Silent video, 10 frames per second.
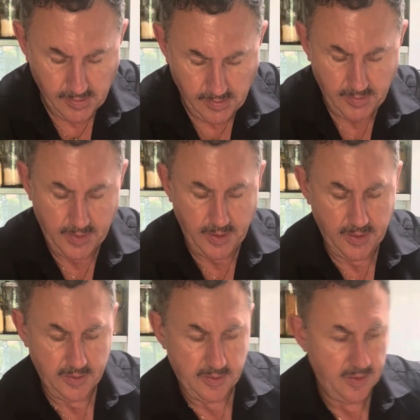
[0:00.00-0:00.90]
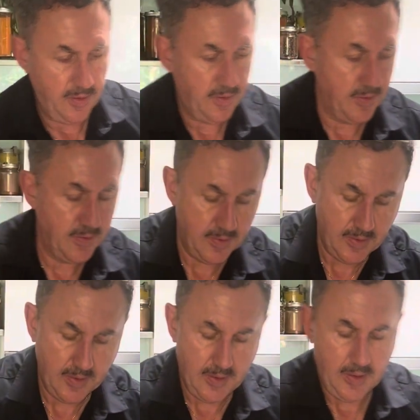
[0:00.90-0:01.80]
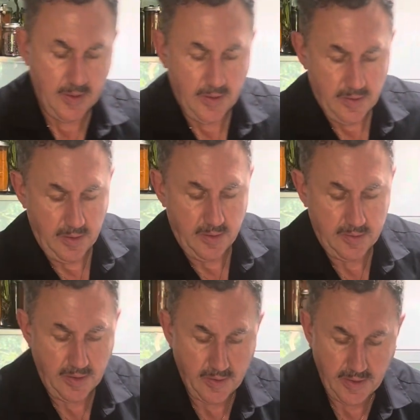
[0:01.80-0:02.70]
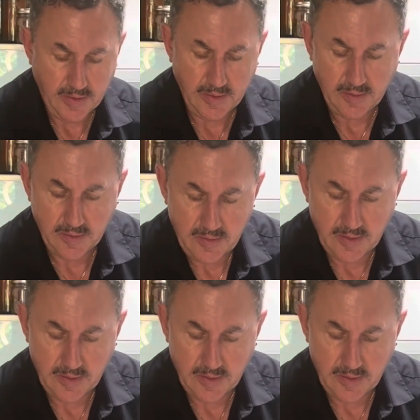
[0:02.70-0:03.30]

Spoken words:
Okay, so there's our onions.